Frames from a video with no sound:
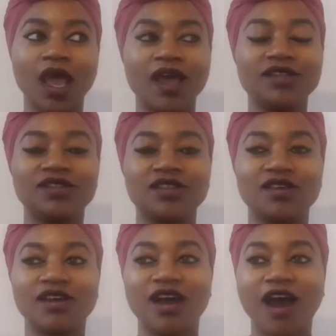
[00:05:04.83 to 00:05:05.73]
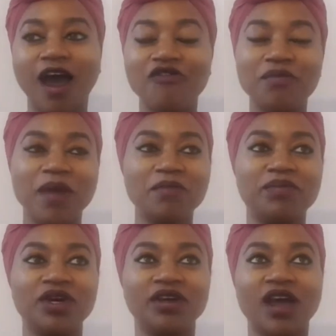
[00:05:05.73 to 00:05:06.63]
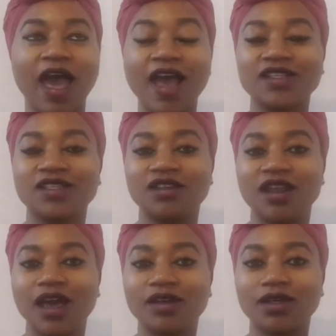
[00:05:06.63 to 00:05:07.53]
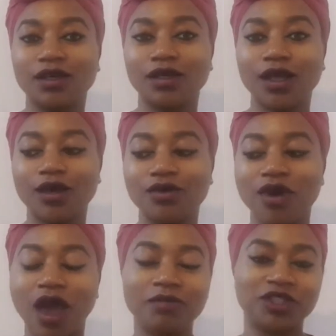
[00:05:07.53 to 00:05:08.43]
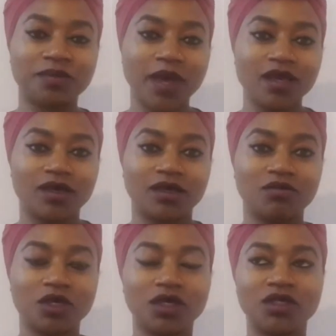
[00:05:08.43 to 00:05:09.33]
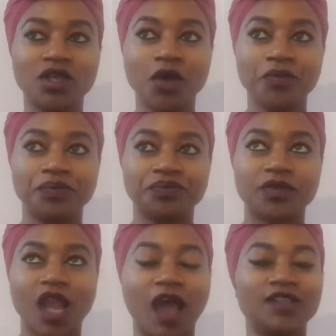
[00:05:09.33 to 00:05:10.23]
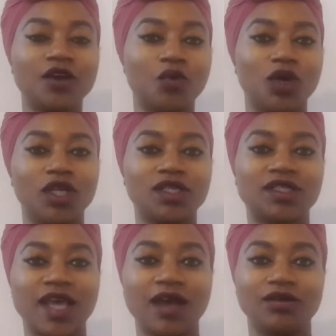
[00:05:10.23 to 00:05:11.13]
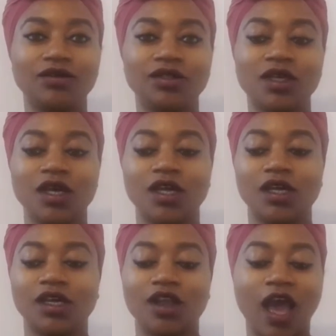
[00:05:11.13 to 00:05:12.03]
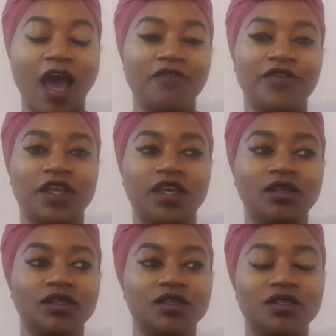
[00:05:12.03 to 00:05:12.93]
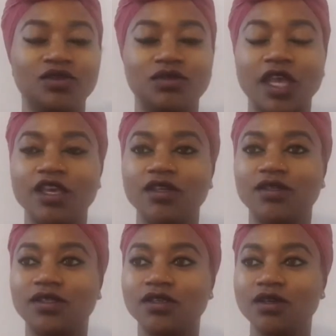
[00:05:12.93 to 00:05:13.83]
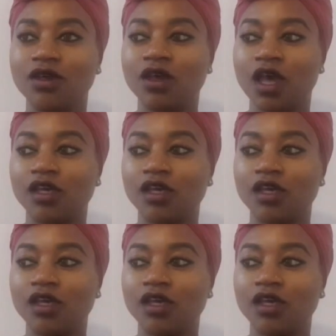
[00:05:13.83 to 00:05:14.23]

And I remember acting like, I'm Jamaican because I don't want to sound, African, because they used to,